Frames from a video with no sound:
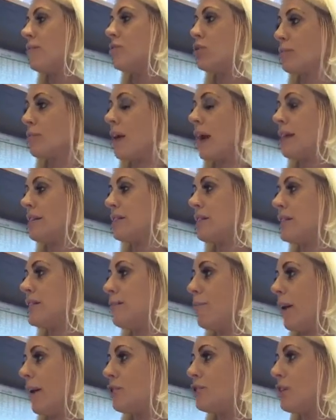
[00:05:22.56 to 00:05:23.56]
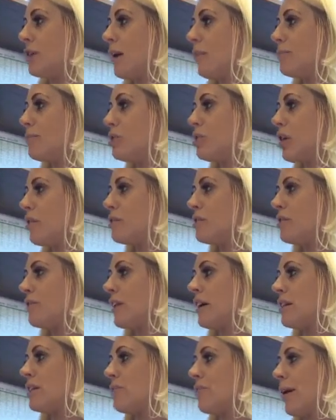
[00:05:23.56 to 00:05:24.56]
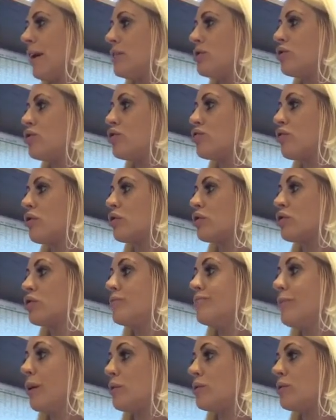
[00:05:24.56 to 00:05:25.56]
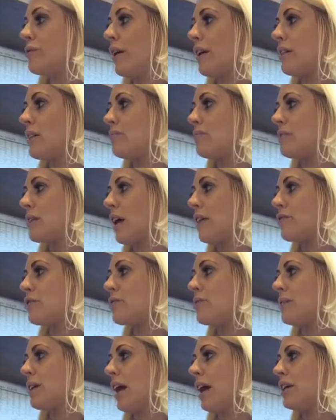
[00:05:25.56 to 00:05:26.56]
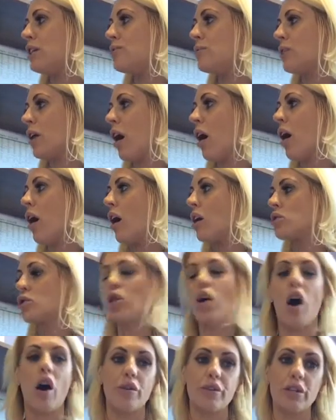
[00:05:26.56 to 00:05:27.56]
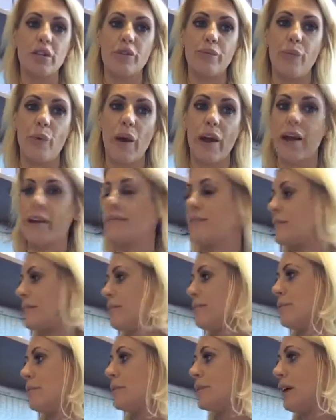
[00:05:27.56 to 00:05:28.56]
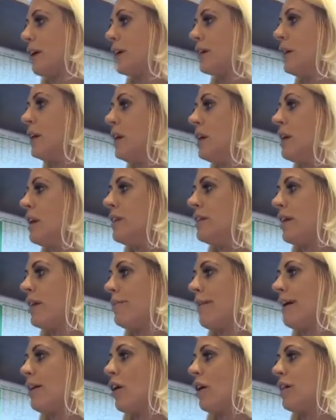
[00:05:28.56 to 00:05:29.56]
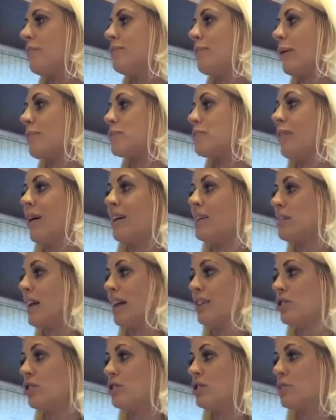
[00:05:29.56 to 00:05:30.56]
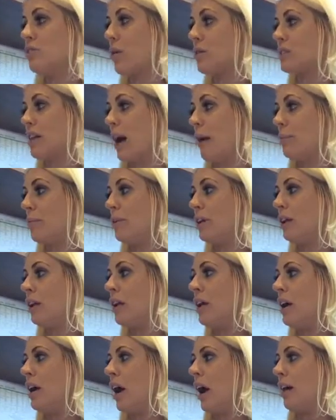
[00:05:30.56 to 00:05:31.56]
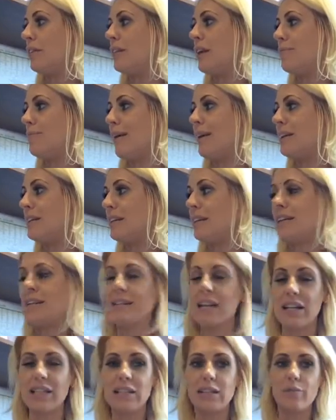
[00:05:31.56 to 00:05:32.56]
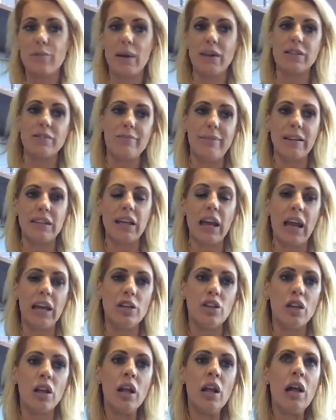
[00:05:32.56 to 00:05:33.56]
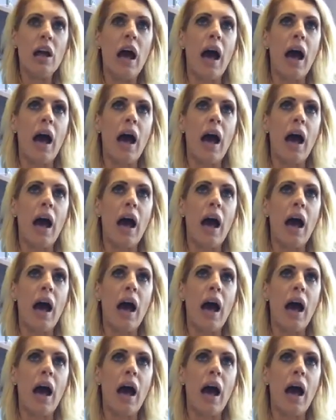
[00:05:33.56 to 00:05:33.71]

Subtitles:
some cases, depression can be so severe the patient struggles to motivate themselves to engage with the hard cognitive work of CBT. They may not even be able to pay attention to what's happening, and they may need antidepressant medication.